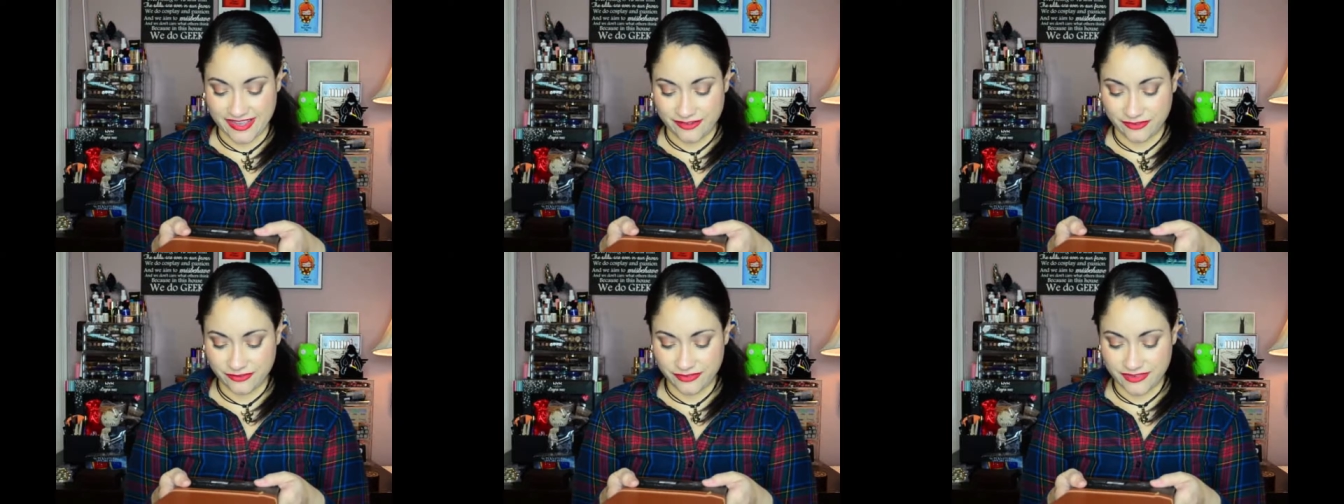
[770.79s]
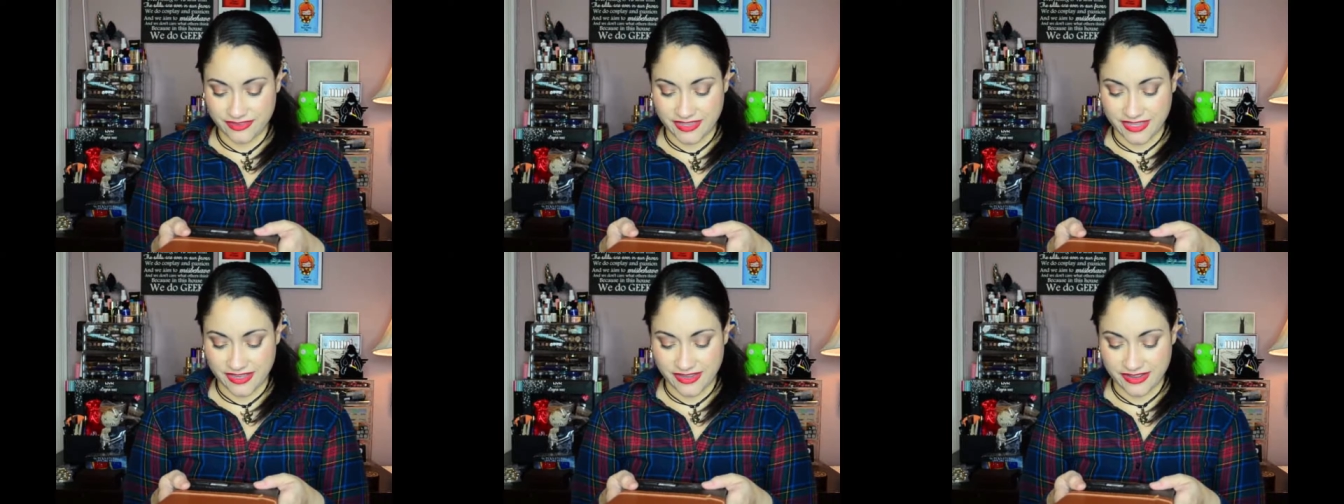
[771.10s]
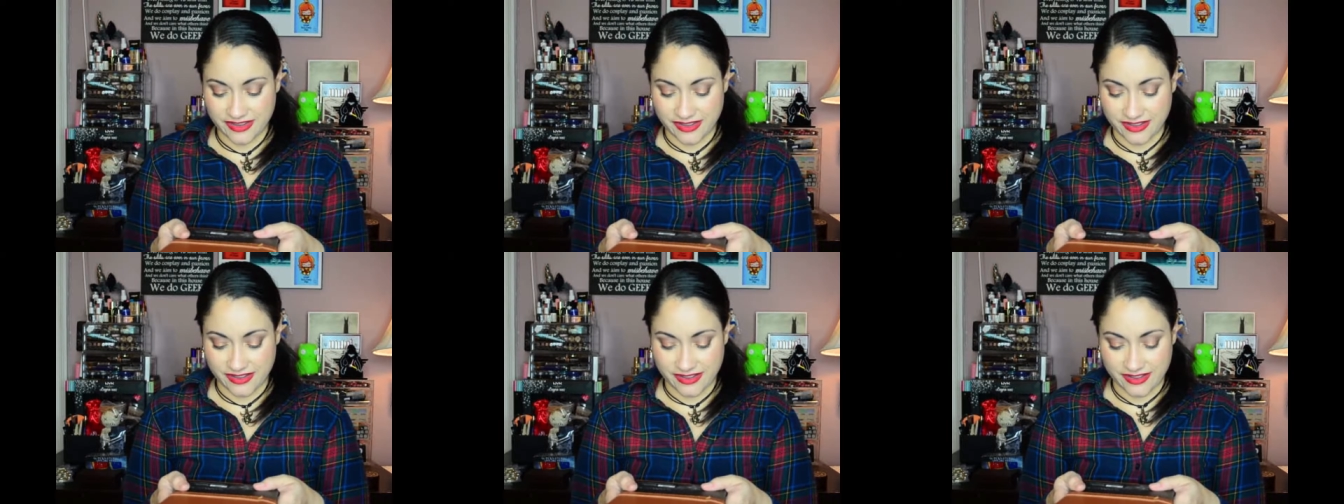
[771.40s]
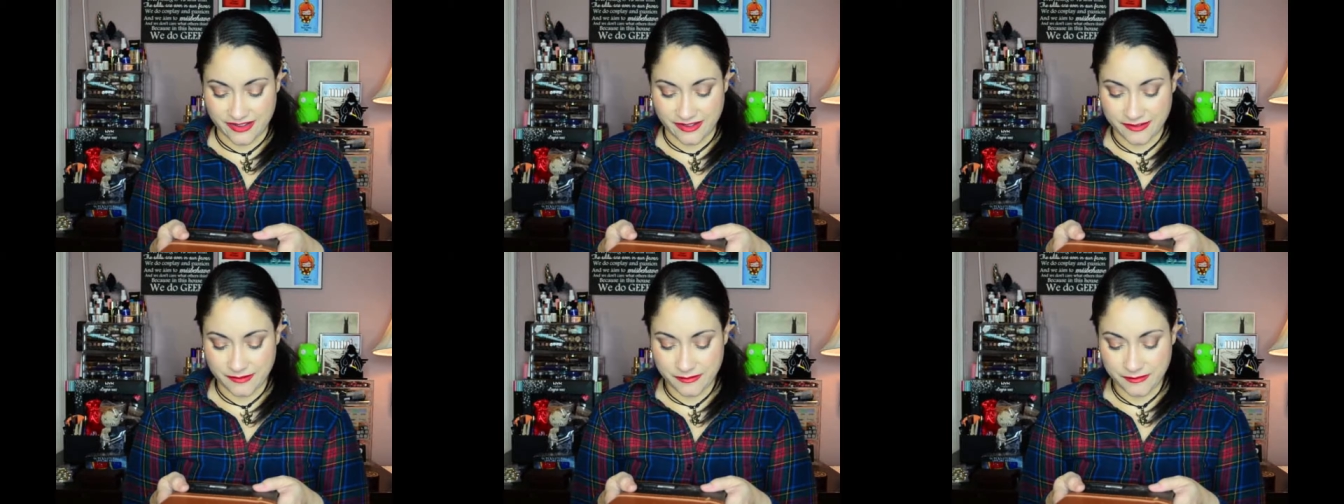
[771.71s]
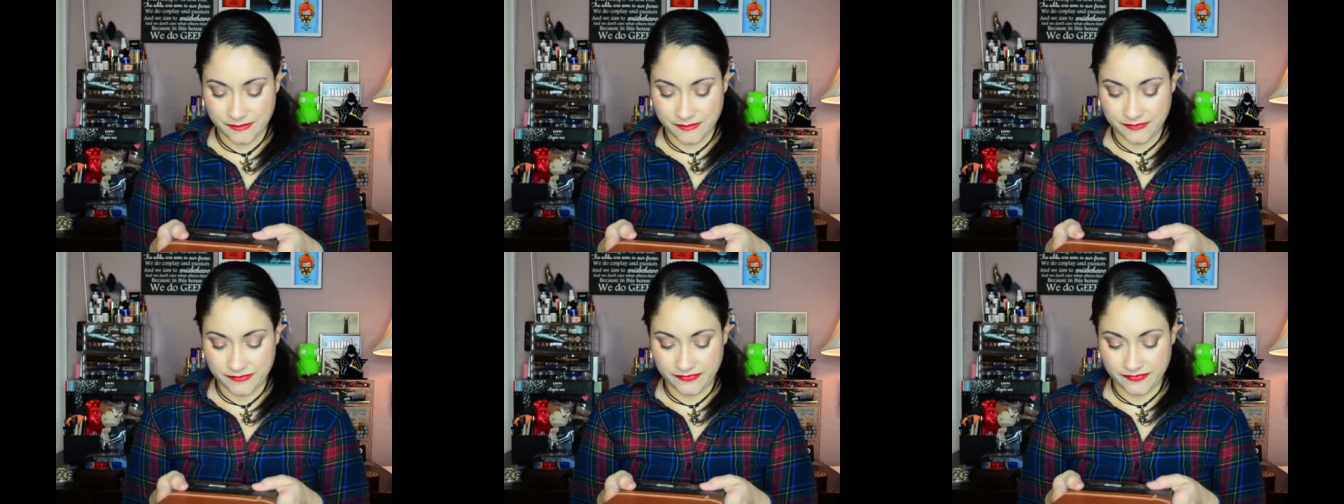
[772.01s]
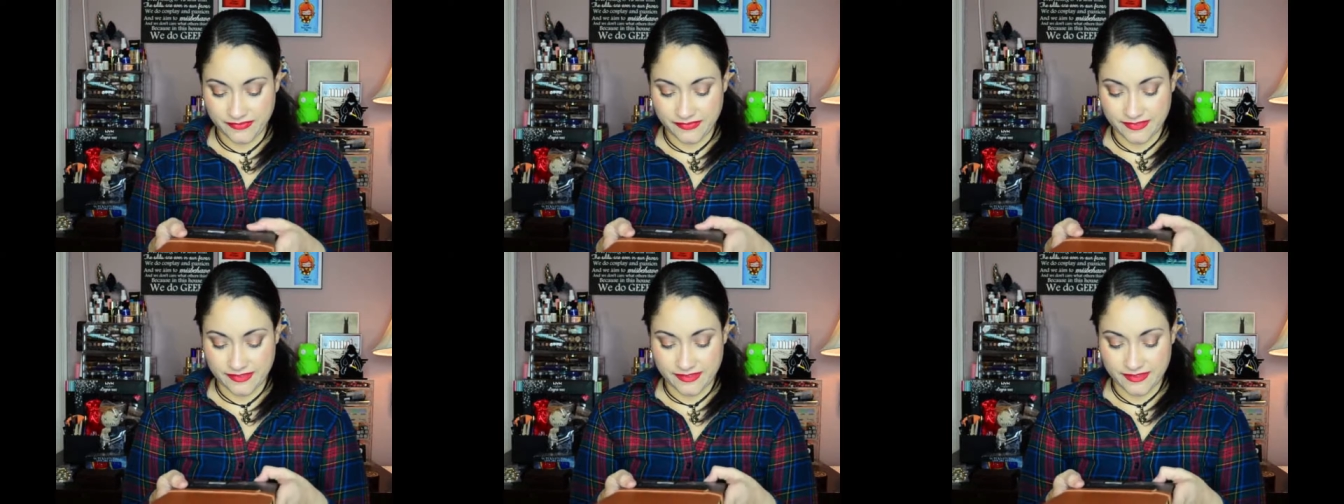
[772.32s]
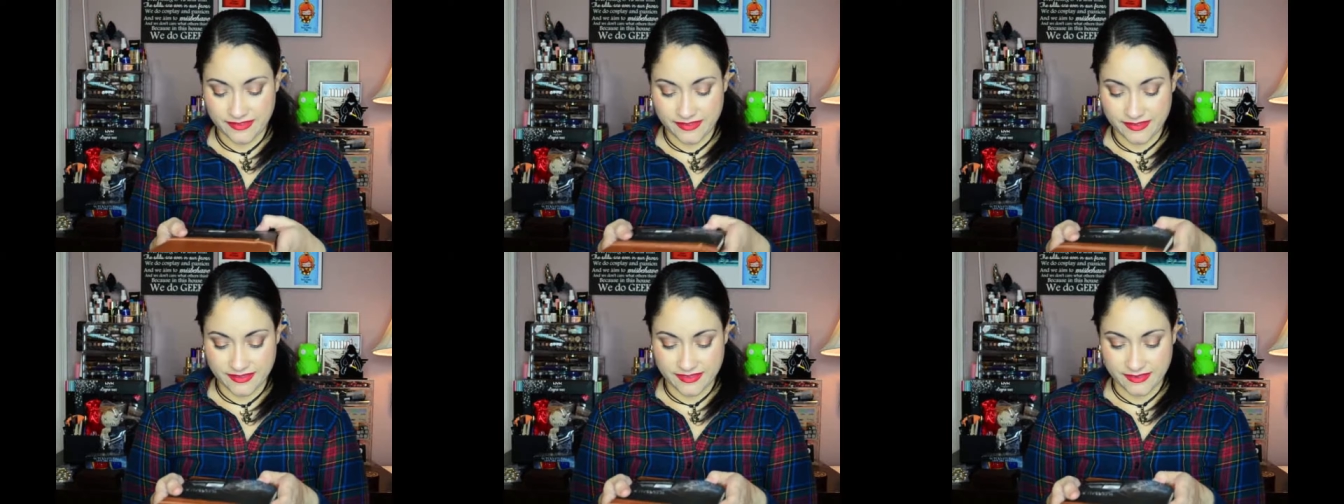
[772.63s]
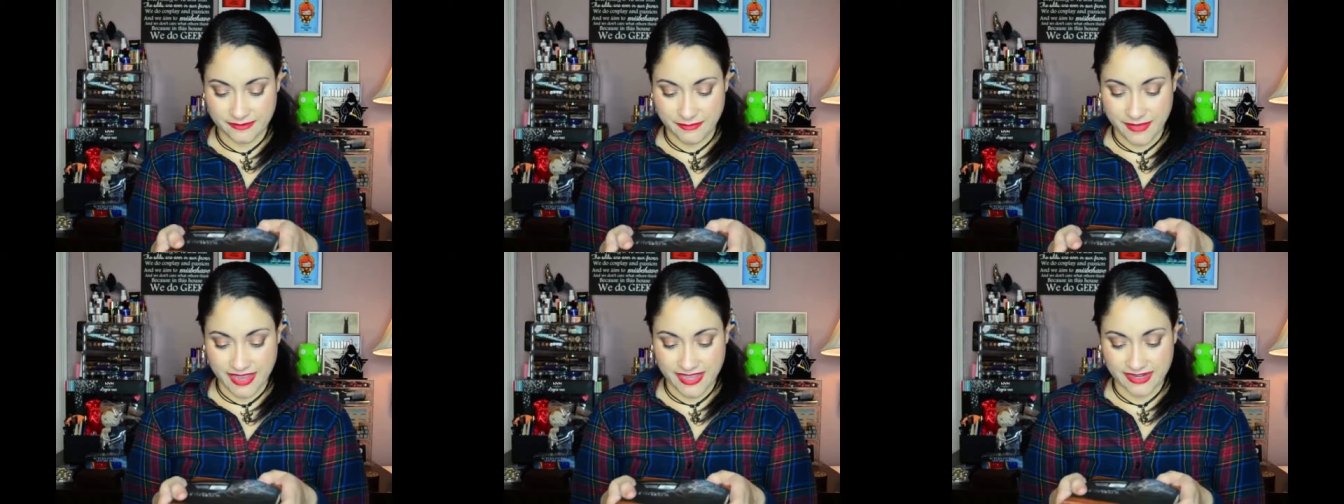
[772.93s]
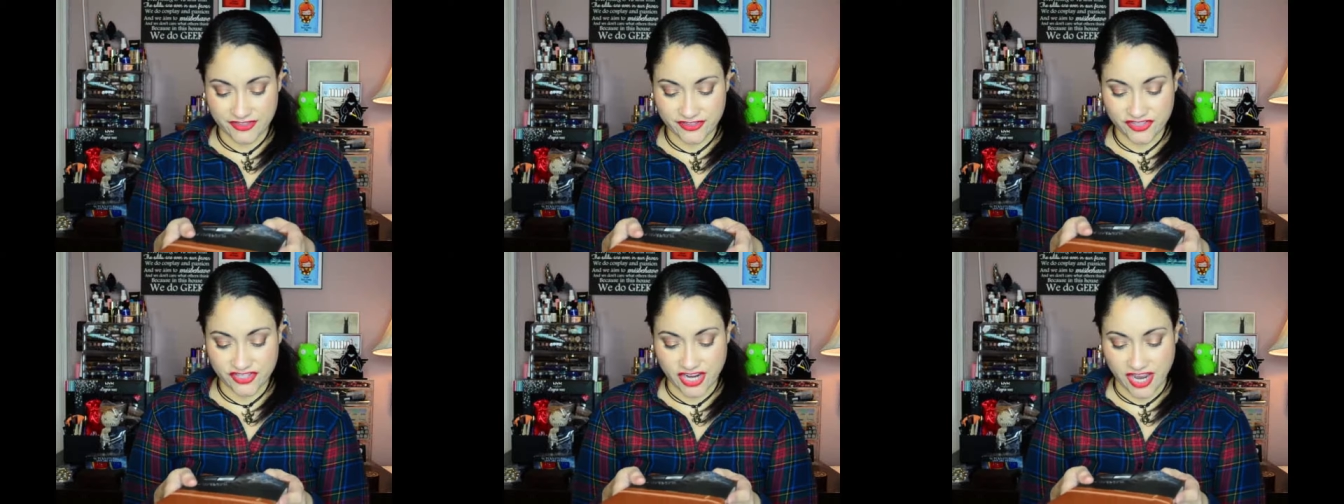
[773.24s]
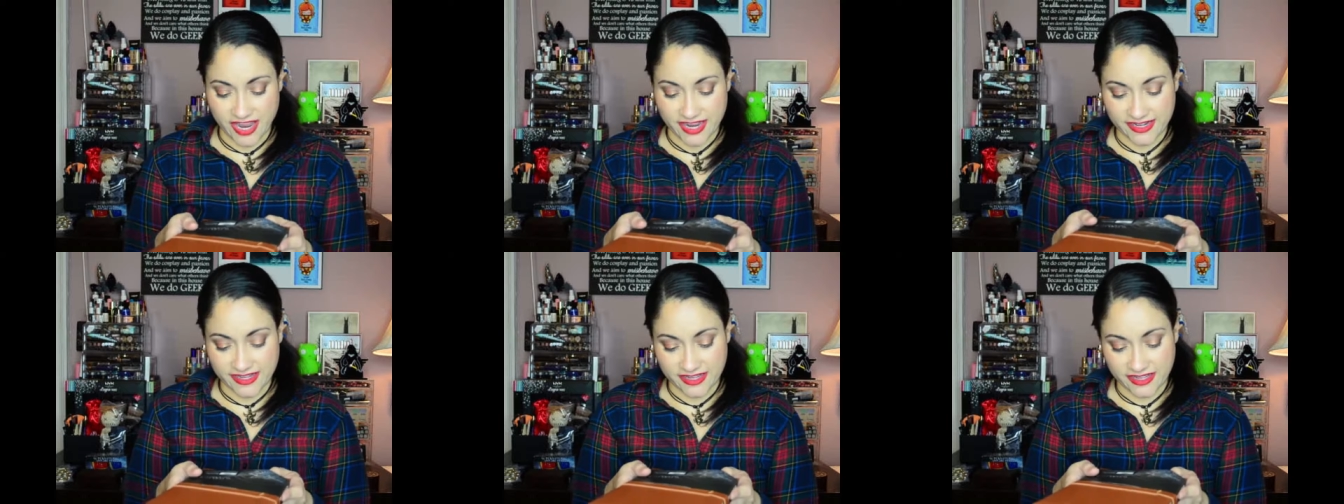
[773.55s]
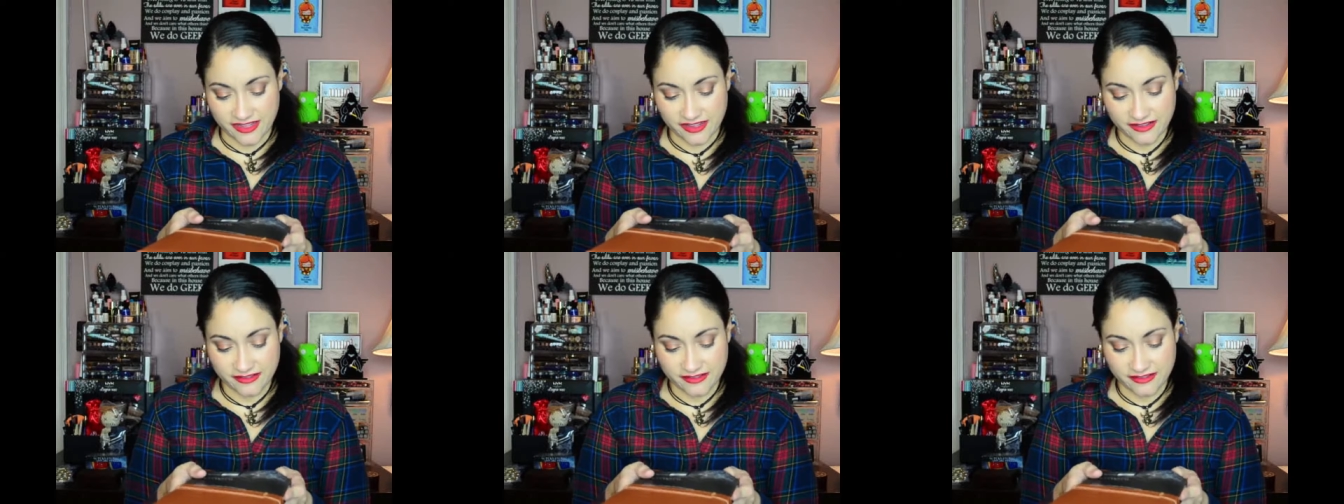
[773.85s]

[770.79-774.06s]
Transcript: I don't think, it's made in China,